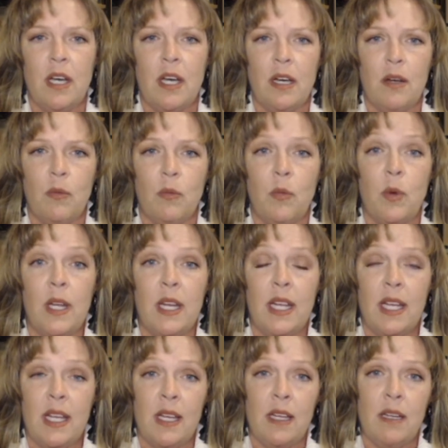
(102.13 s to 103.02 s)
when
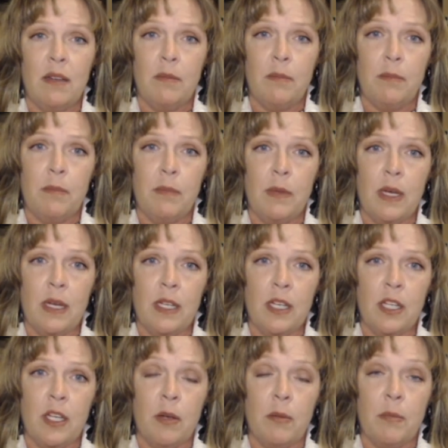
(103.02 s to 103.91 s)
it,
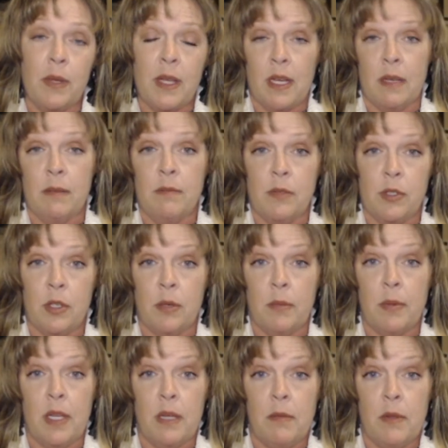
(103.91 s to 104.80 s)
becomes
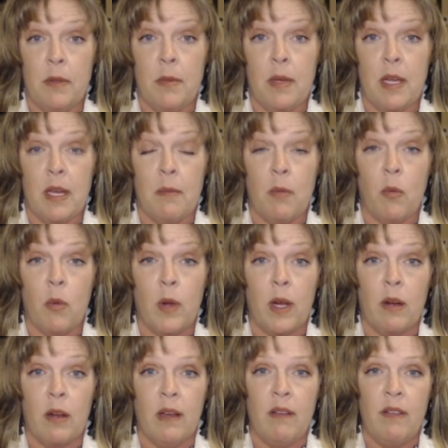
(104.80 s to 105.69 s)
you become
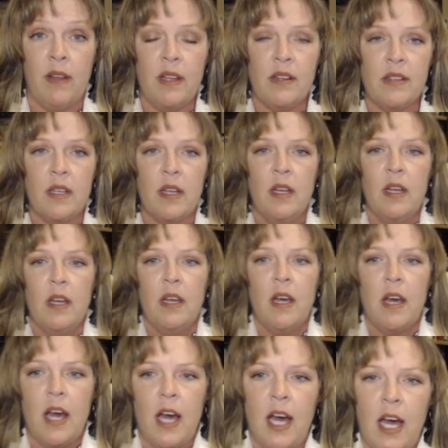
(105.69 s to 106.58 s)
aware of it.
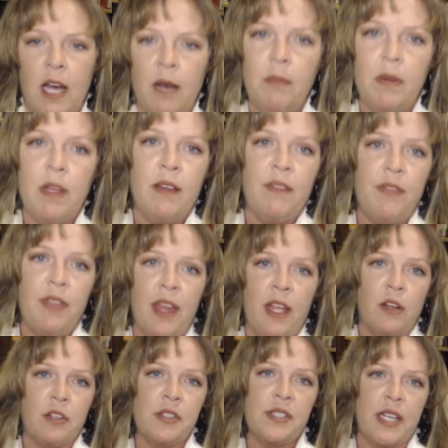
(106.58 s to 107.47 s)
If they
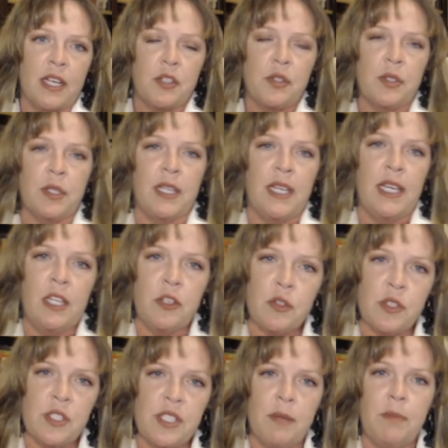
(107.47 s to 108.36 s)
are sexually
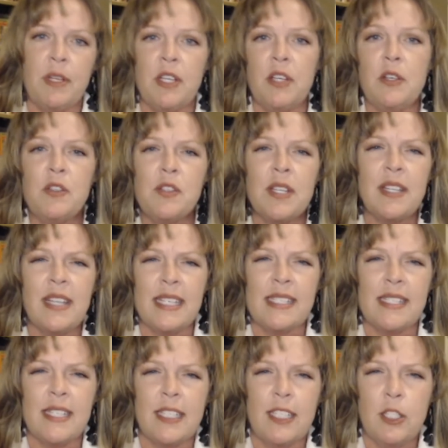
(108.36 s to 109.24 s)
interested, but usually
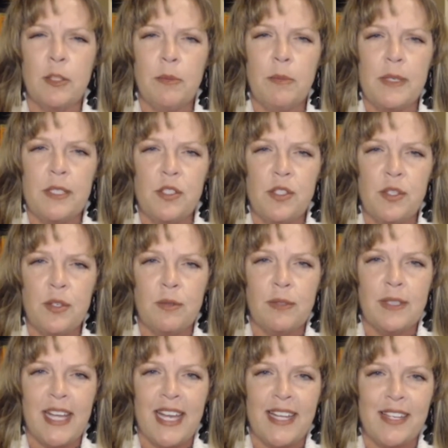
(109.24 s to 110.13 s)
that's a little bit too
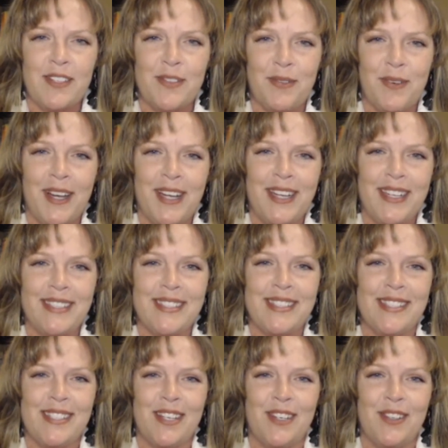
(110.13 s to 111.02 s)
late, right?
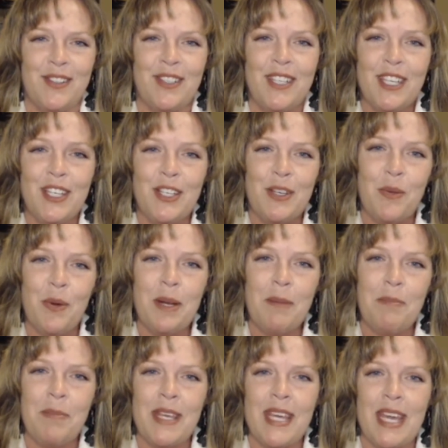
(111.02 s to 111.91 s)
So you want
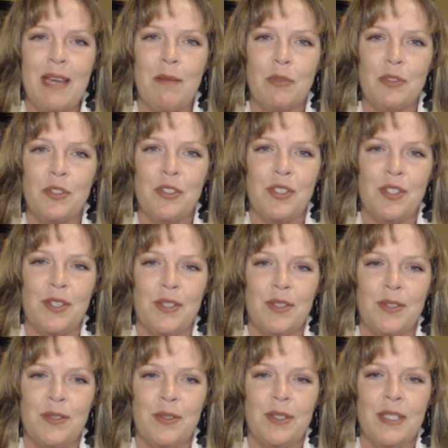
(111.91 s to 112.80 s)
to be able
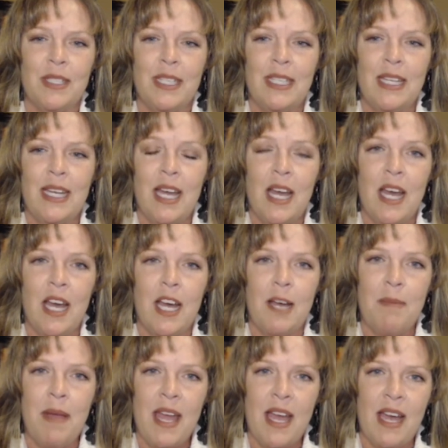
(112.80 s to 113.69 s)
to
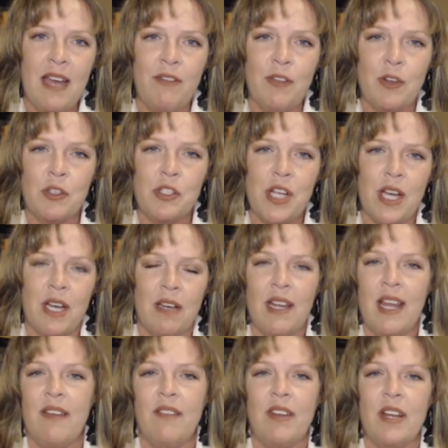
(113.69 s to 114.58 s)
have your child
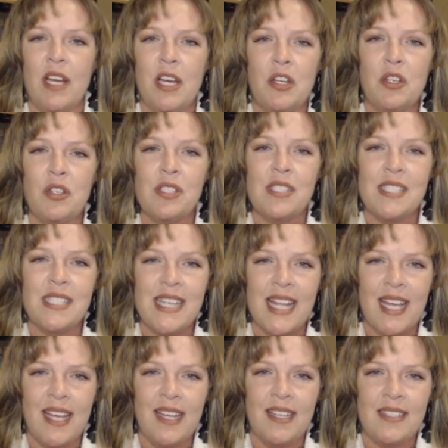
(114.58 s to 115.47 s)
have an
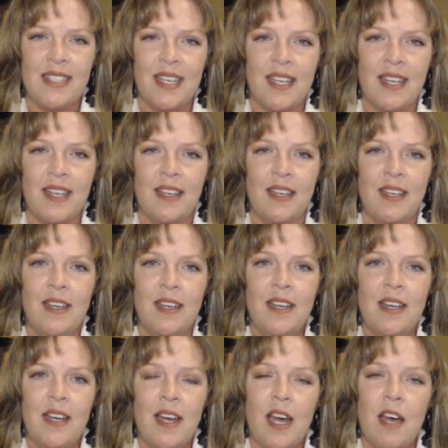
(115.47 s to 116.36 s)
understanding
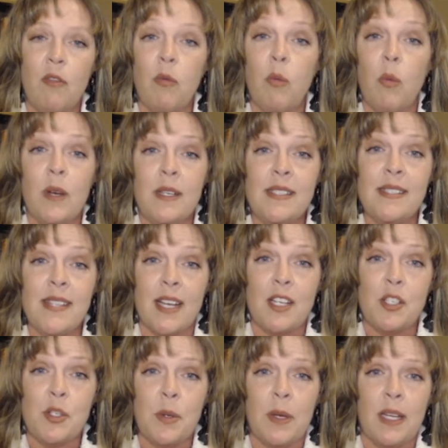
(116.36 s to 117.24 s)
of what
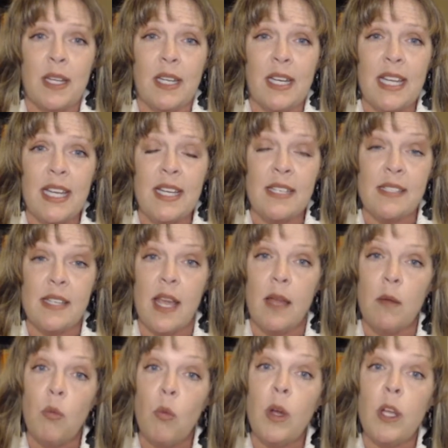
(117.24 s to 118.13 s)
sexuality is
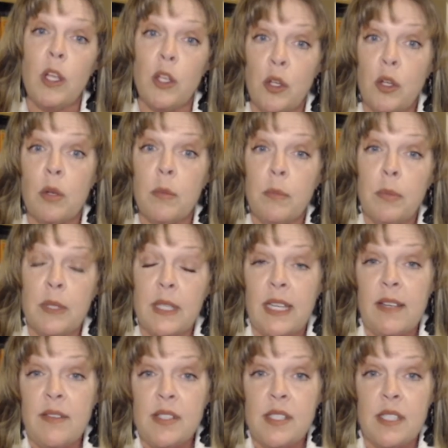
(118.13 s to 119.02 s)
and what your
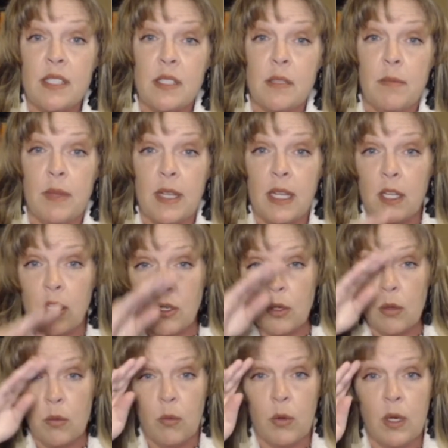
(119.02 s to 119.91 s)
belief system that
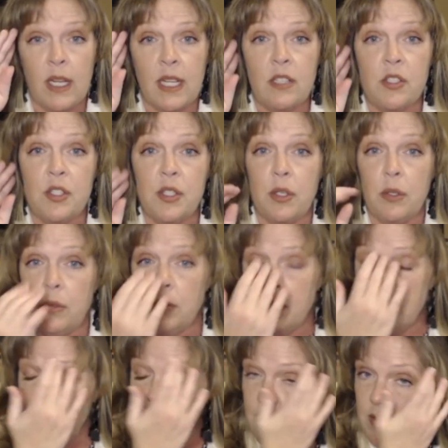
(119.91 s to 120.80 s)
you're wanting to
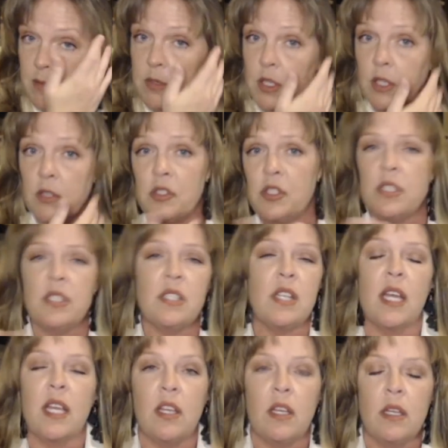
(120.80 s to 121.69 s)
tell them. Just
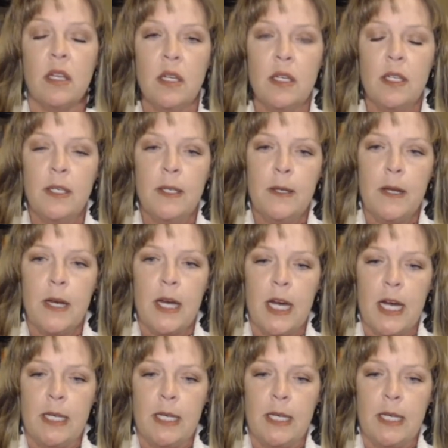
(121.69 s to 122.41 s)
like uh,